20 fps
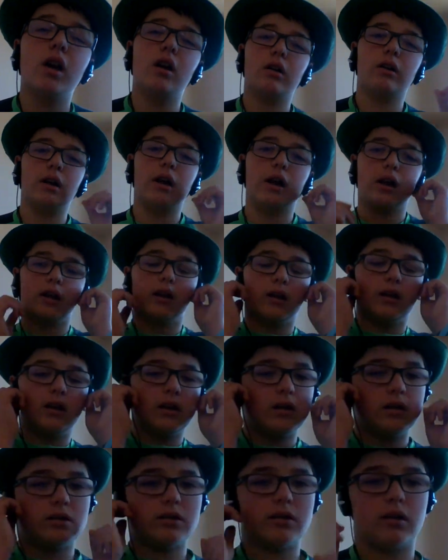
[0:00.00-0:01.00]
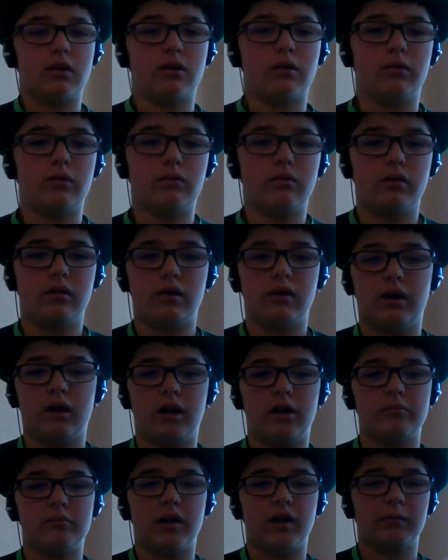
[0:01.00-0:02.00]
Okay, so
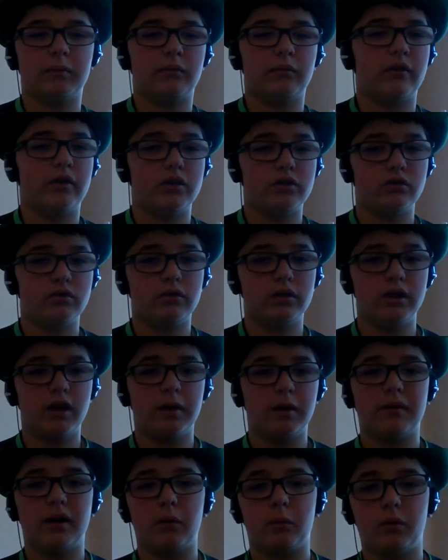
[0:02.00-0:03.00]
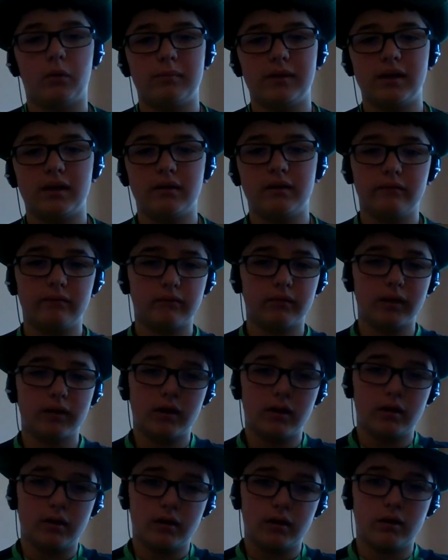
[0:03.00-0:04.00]
I'm not professional yet, but I will be
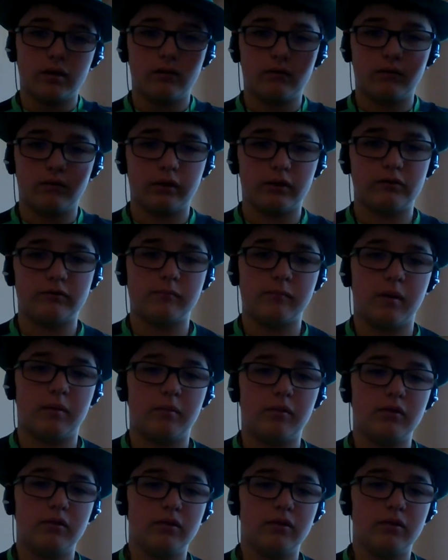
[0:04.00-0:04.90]
like from